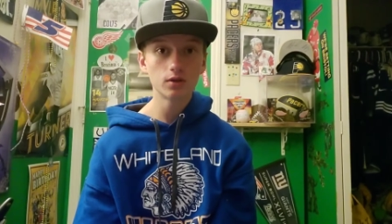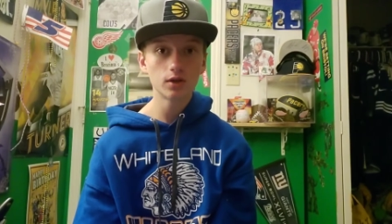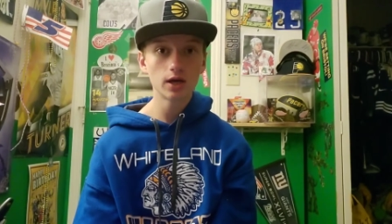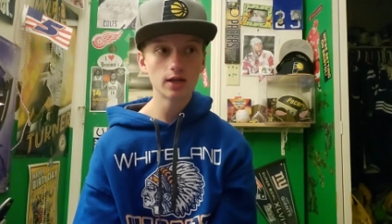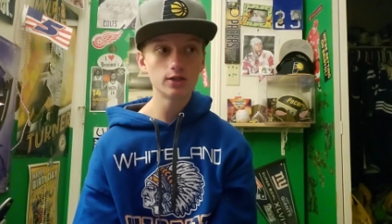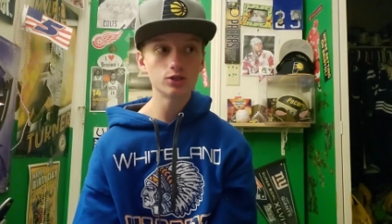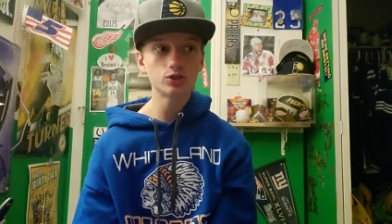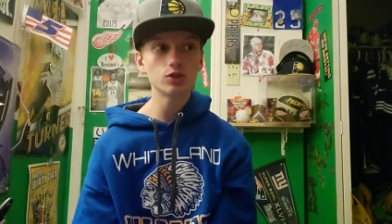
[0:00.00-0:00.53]

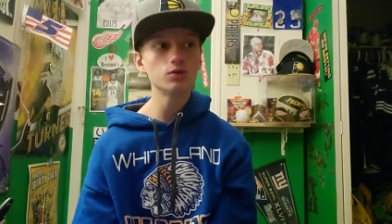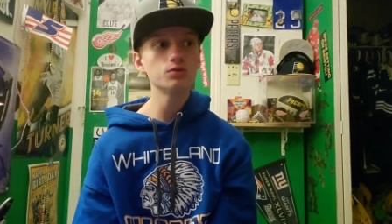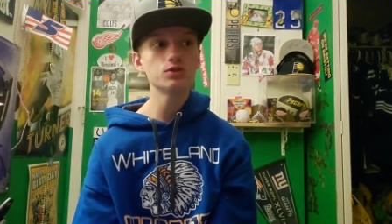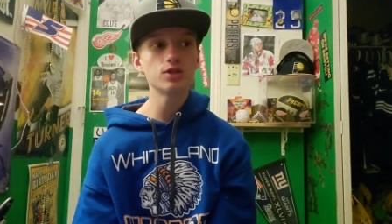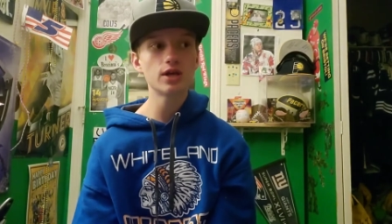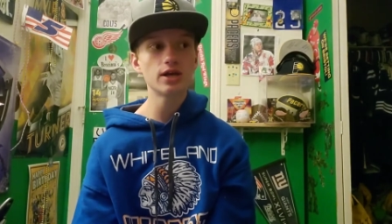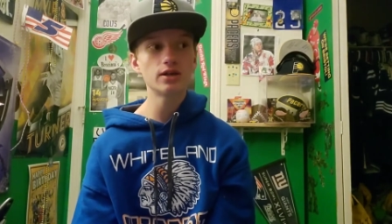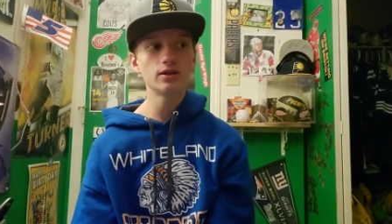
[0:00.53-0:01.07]
And it shows
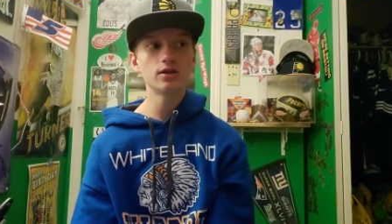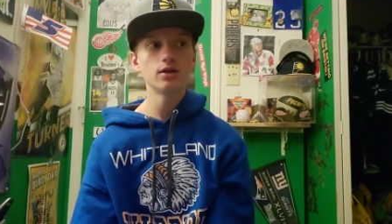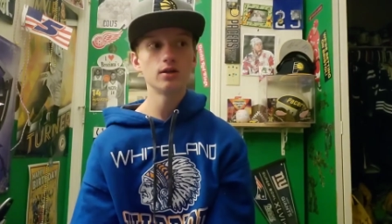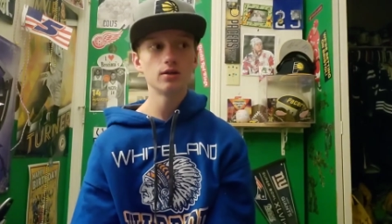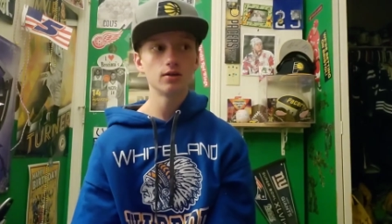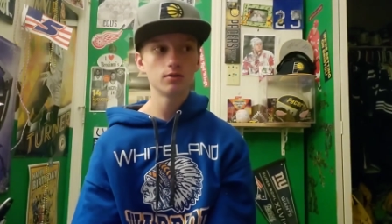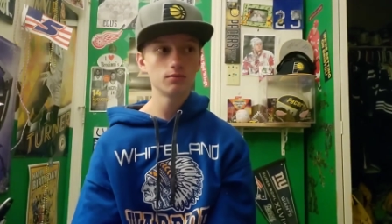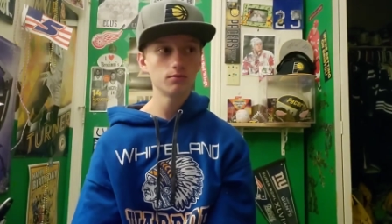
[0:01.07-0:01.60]
that
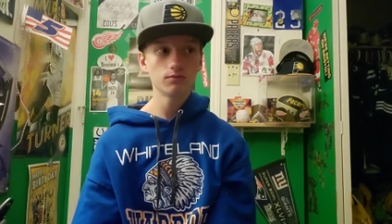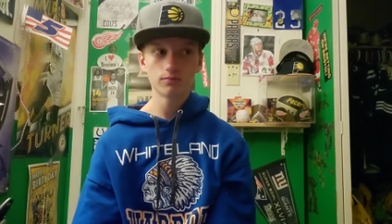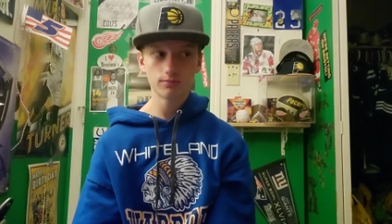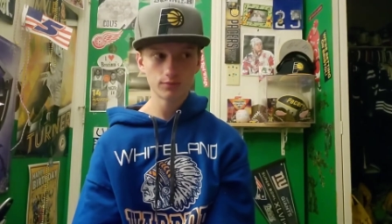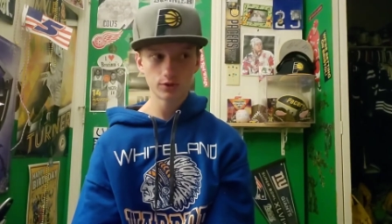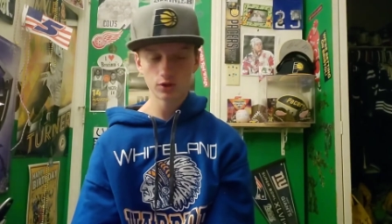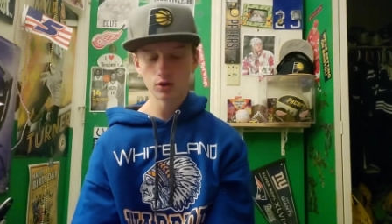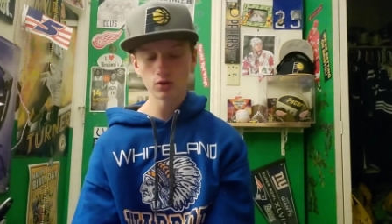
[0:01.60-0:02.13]

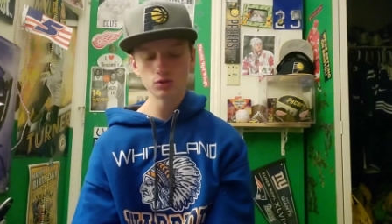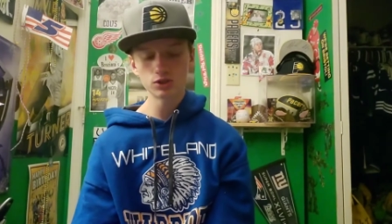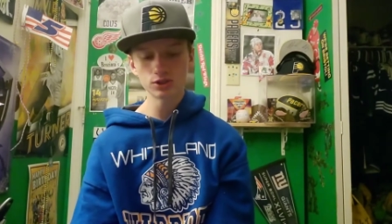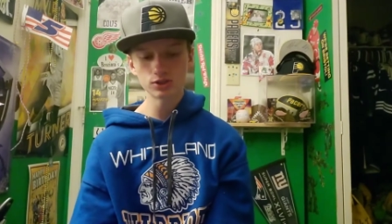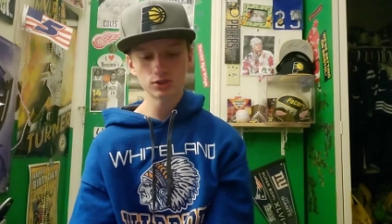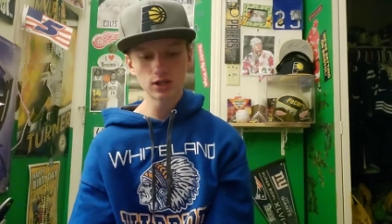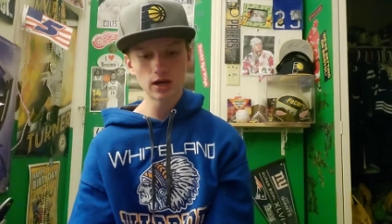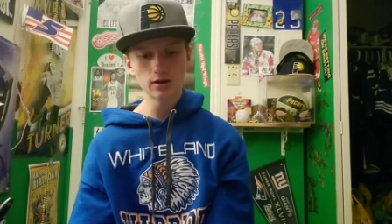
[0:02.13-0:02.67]
the coaching
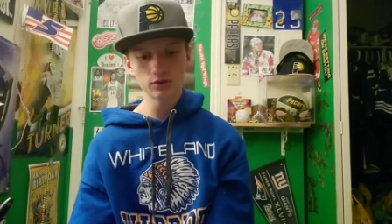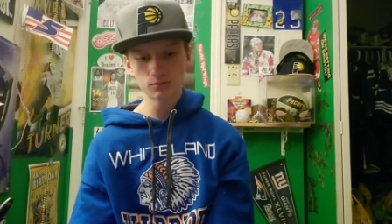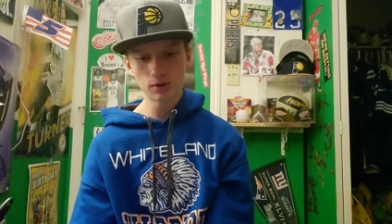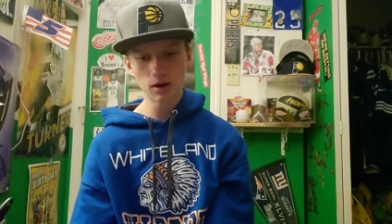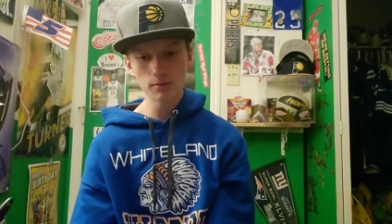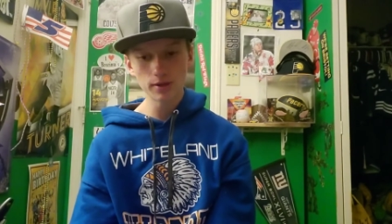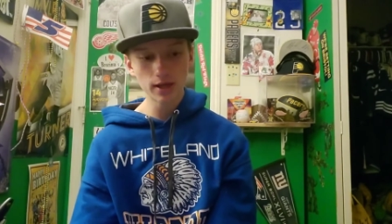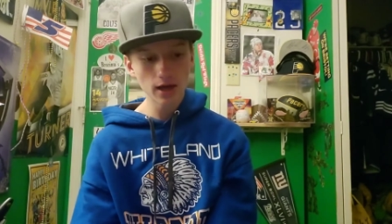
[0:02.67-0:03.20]
styles
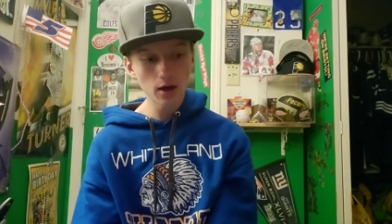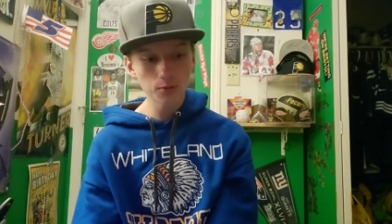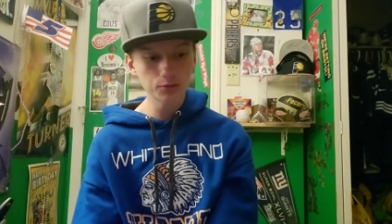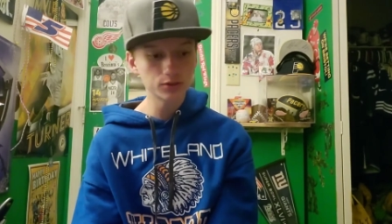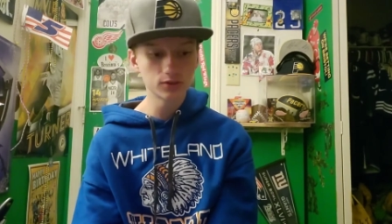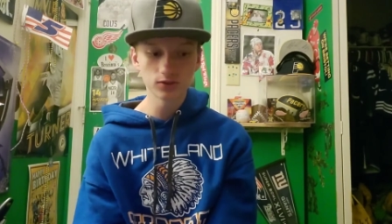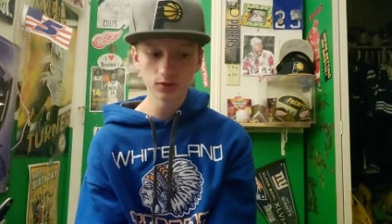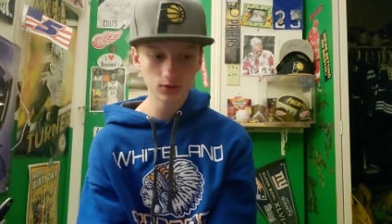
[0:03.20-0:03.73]
probably helped
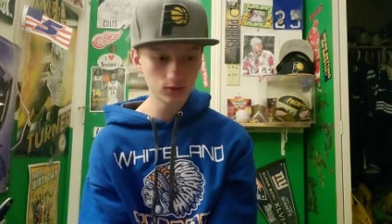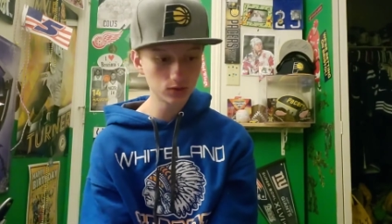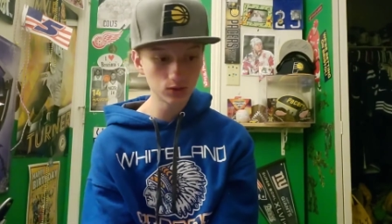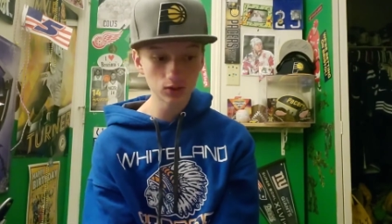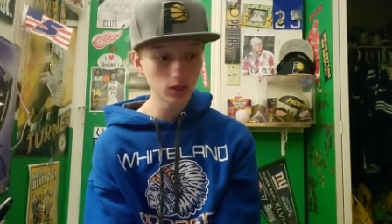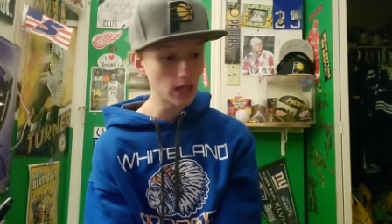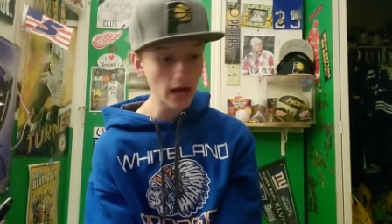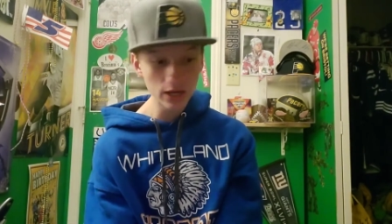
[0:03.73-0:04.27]
because
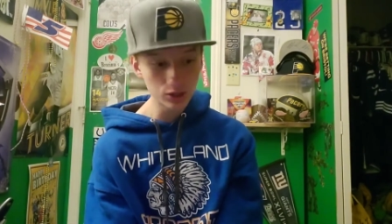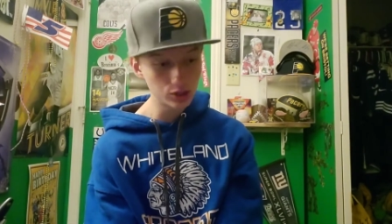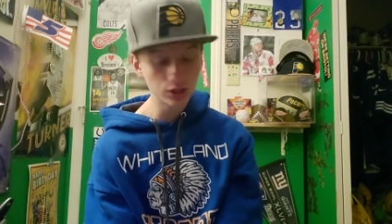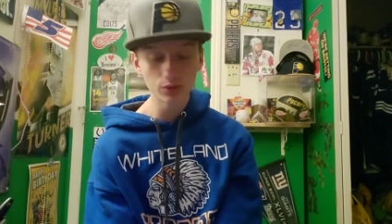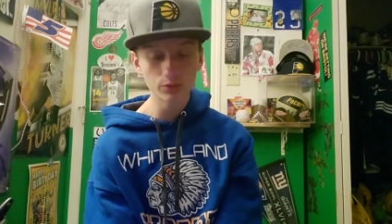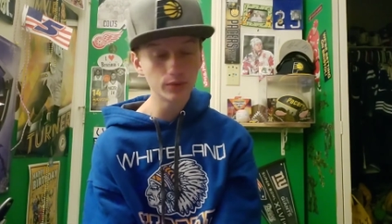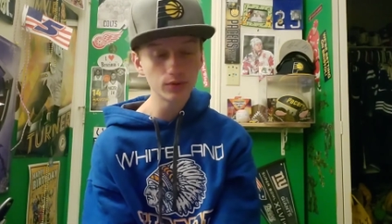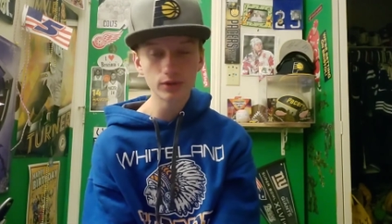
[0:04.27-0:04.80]
just last
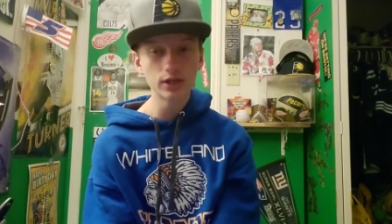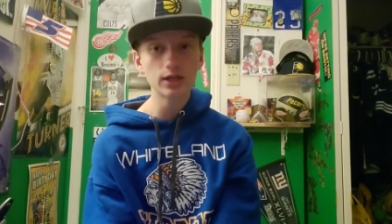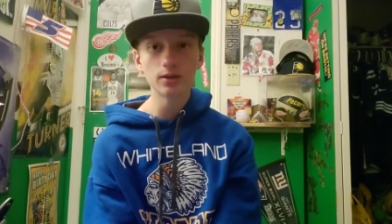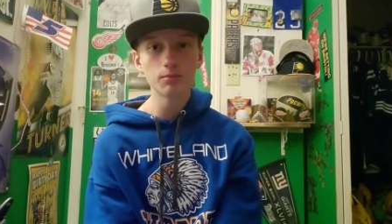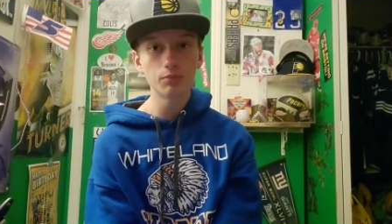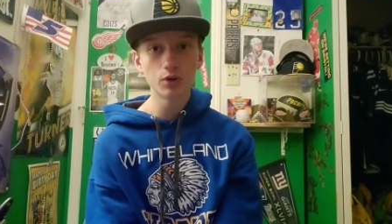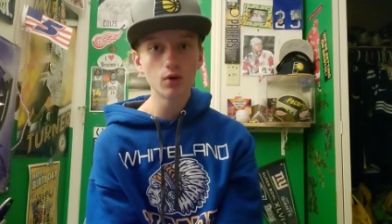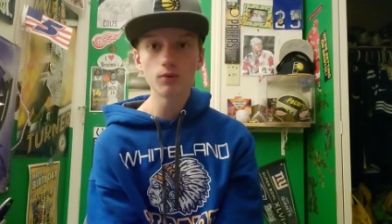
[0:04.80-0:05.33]
year we were getting
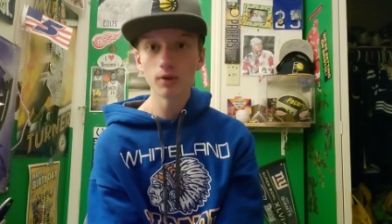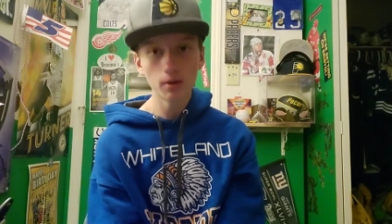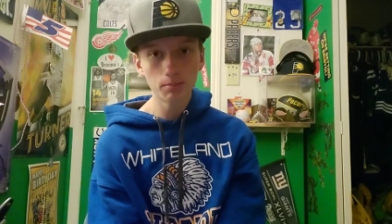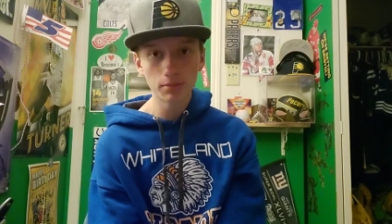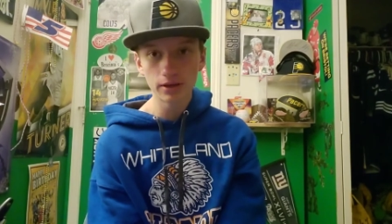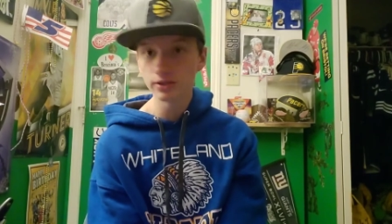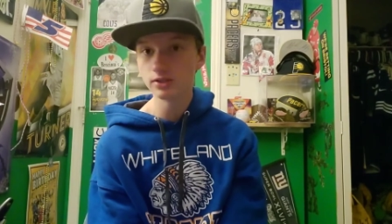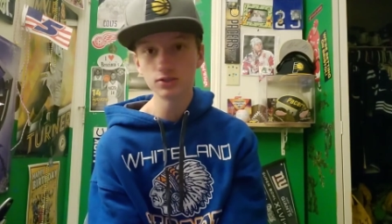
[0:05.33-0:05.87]
blown up
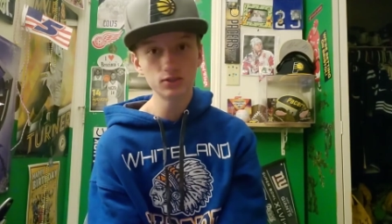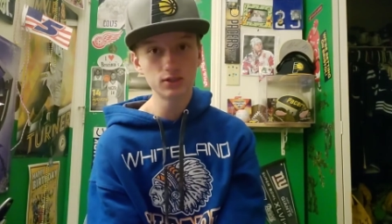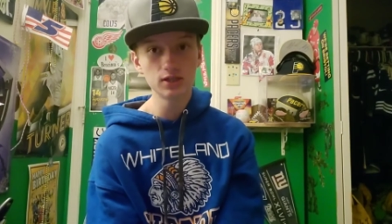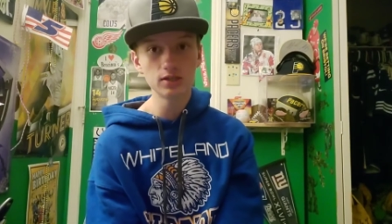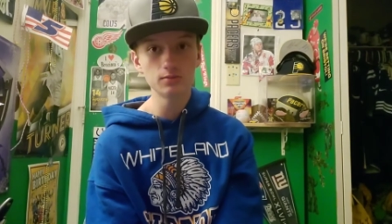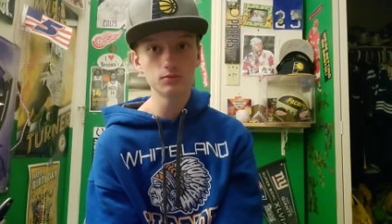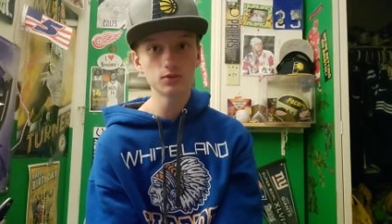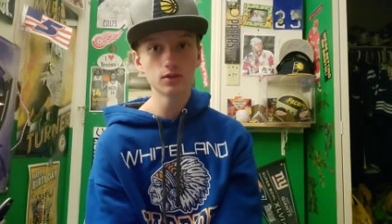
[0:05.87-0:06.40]
by these
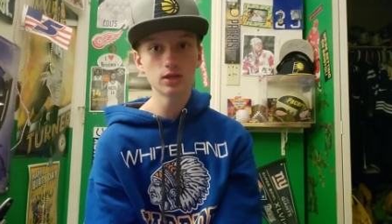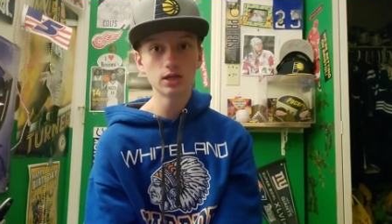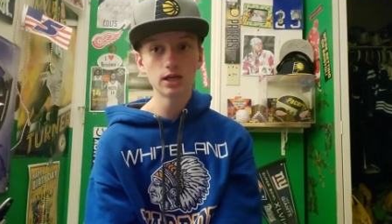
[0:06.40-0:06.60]
teams.